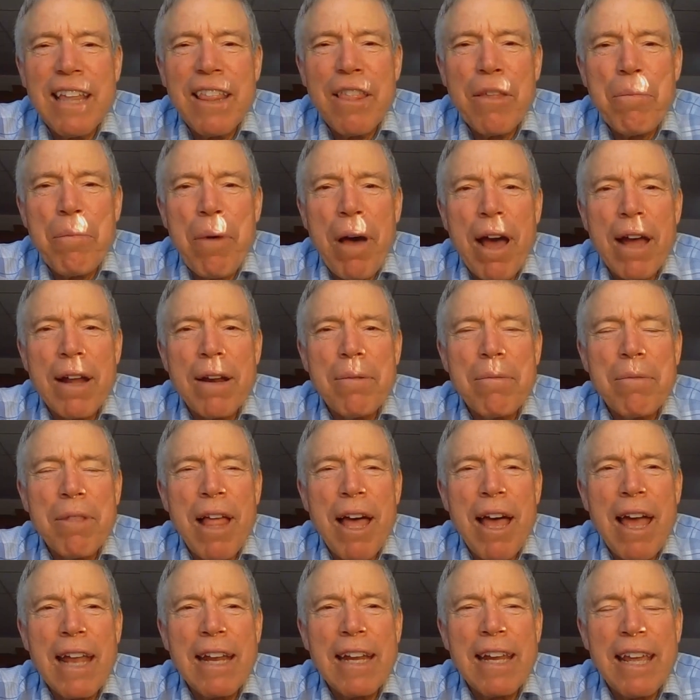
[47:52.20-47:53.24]
the bottom
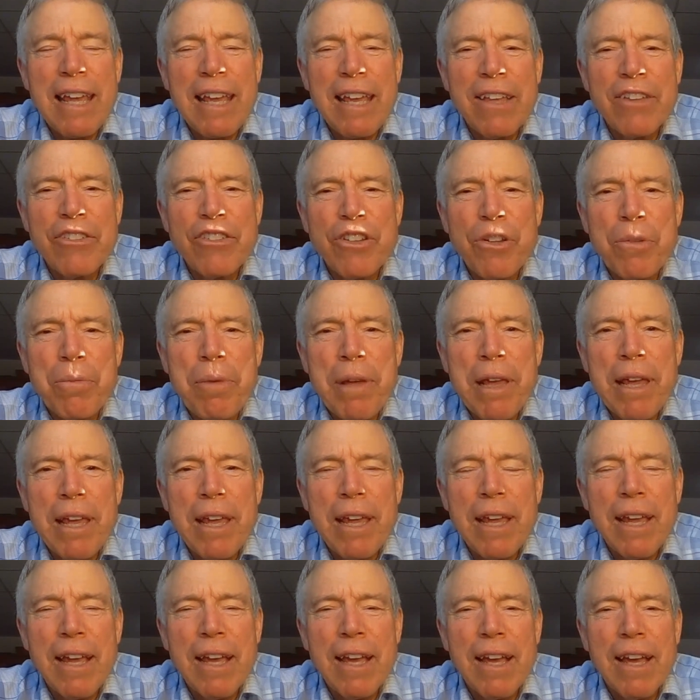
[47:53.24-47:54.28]
line is to
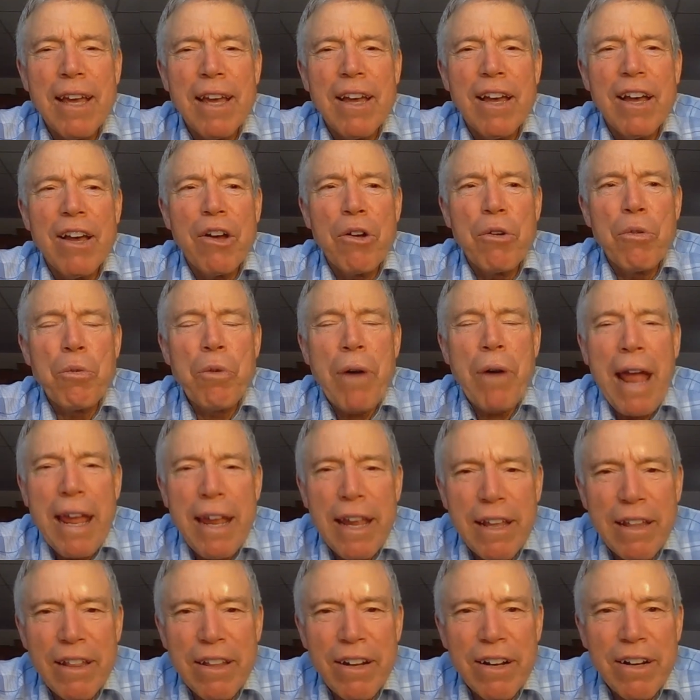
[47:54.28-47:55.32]
be
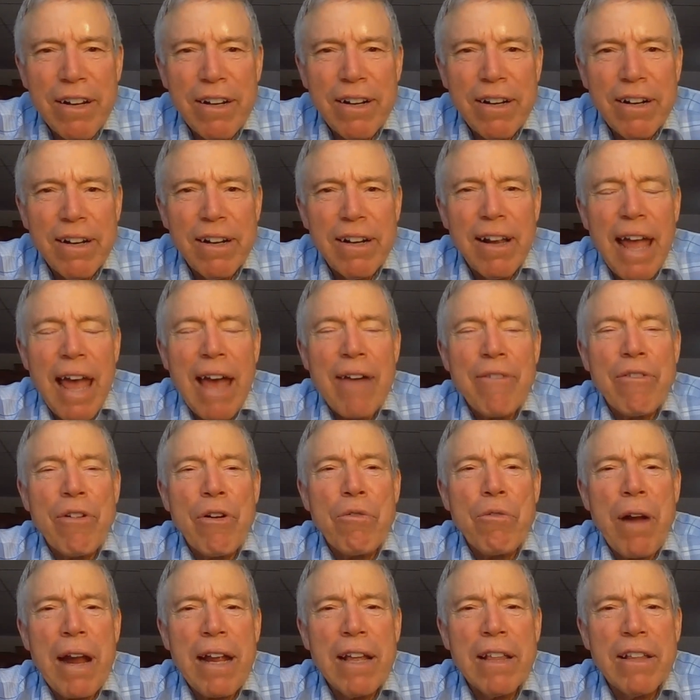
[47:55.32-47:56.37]
regular, have a
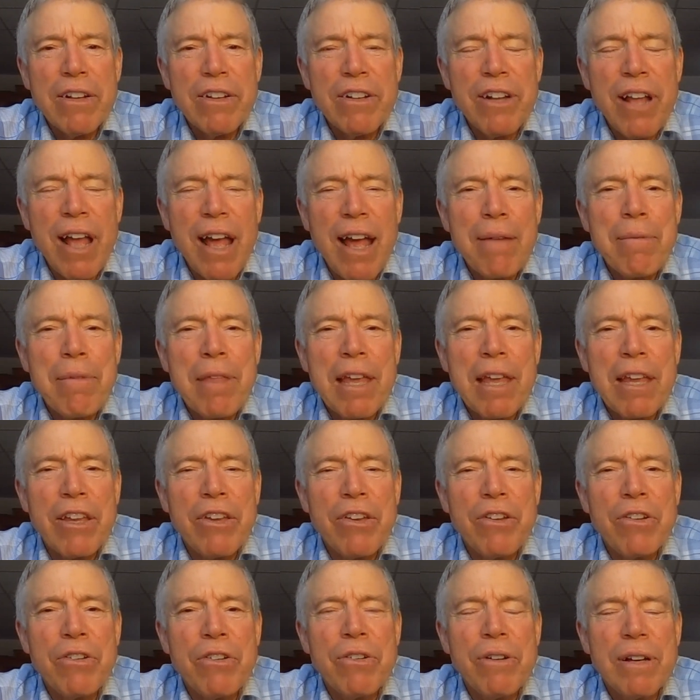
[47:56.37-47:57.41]
regular time that
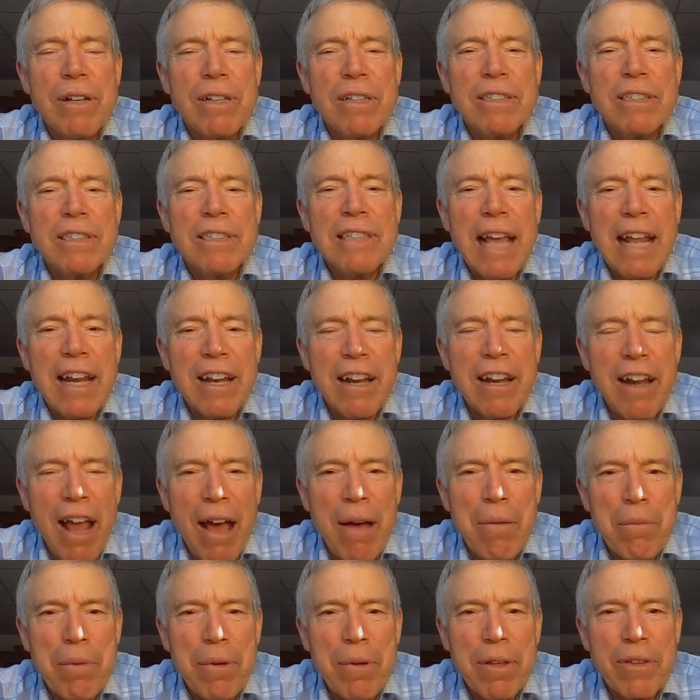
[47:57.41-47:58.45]
you set it
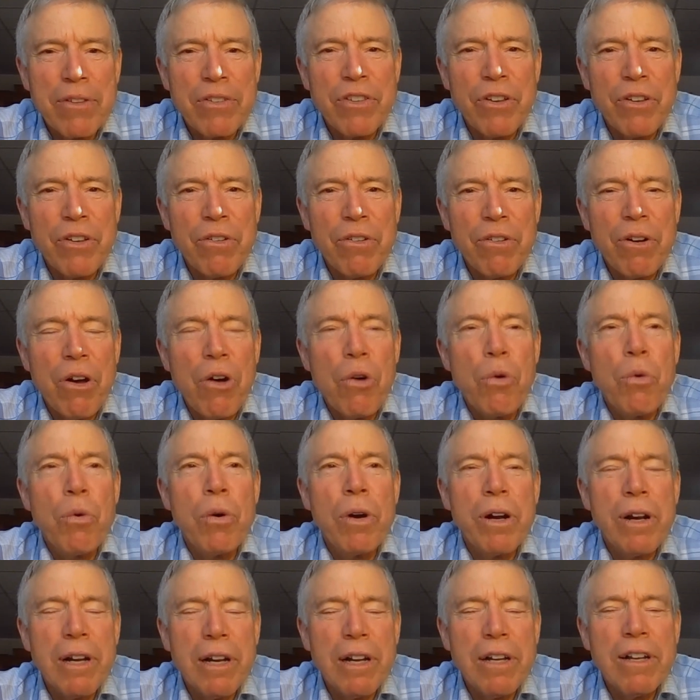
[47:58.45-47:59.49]
up. So
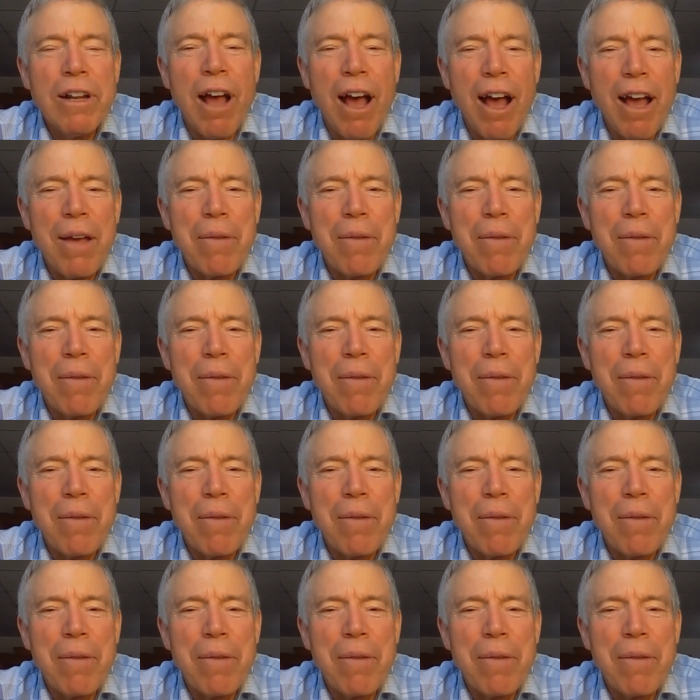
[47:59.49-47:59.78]
we're going to talk